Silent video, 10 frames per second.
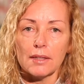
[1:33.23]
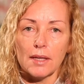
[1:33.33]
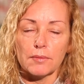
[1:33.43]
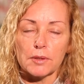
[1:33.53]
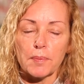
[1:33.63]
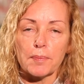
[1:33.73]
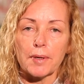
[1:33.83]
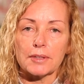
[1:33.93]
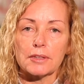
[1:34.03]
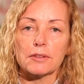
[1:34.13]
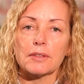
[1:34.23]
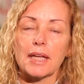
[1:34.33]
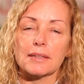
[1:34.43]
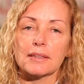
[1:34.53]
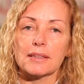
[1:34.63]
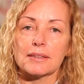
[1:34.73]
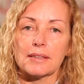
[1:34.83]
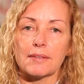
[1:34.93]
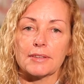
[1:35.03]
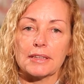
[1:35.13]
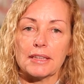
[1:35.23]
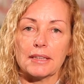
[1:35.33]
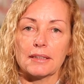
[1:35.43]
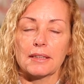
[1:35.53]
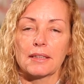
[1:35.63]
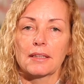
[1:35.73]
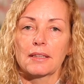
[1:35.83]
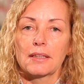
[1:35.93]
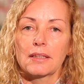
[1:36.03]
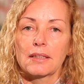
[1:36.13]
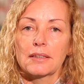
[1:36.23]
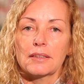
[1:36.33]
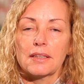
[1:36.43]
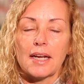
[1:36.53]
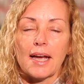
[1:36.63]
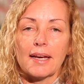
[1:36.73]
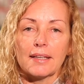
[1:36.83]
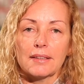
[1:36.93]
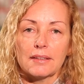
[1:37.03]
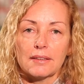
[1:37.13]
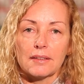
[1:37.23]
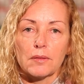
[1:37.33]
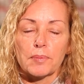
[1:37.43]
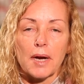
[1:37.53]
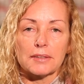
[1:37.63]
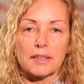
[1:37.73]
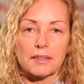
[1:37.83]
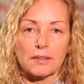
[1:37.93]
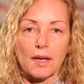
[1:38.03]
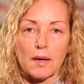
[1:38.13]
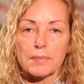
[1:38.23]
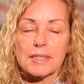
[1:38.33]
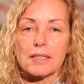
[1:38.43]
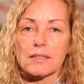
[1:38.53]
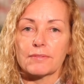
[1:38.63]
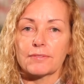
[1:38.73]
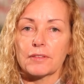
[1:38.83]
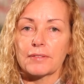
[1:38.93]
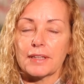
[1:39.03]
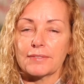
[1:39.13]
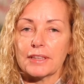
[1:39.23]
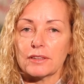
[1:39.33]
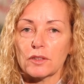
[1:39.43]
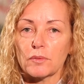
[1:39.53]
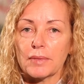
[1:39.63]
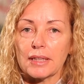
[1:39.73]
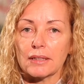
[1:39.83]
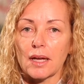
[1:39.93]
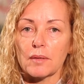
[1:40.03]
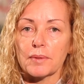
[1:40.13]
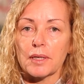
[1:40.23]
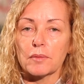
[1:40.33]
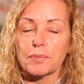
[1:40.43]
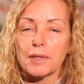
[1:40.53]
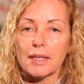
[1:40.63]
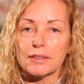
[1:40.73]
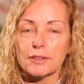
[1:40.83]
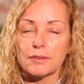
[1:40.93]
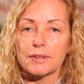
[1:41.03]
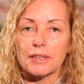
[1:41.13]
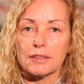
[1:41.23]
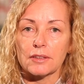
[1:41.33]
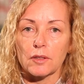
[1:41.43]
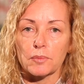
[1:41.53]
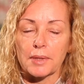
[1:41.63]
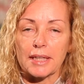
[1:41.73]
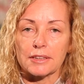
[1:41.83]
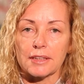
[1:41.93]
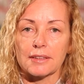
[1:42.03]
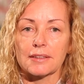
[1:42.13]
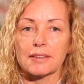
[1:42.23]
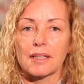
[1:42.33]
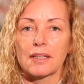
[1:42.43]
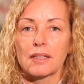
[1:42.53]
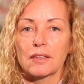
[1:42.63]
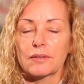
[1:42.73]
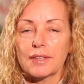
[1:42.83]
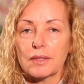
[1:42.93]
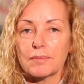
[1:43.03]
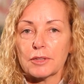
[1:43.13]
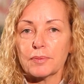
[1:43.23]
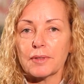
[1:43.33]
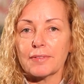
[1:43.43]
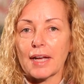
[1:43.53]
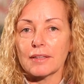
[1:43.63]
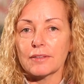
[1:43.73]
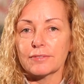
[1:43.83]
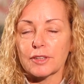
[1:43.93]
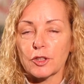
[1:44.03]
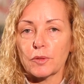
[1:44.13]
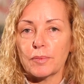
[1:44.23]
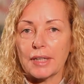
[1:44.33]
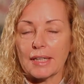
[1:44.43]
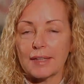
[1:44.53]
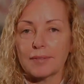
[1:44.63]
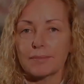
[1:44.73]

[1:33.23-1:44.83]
that was proposed in 2017. Today, the project encompasses a full renovation of the main library plus 2 additional branches, creating much more value for the community.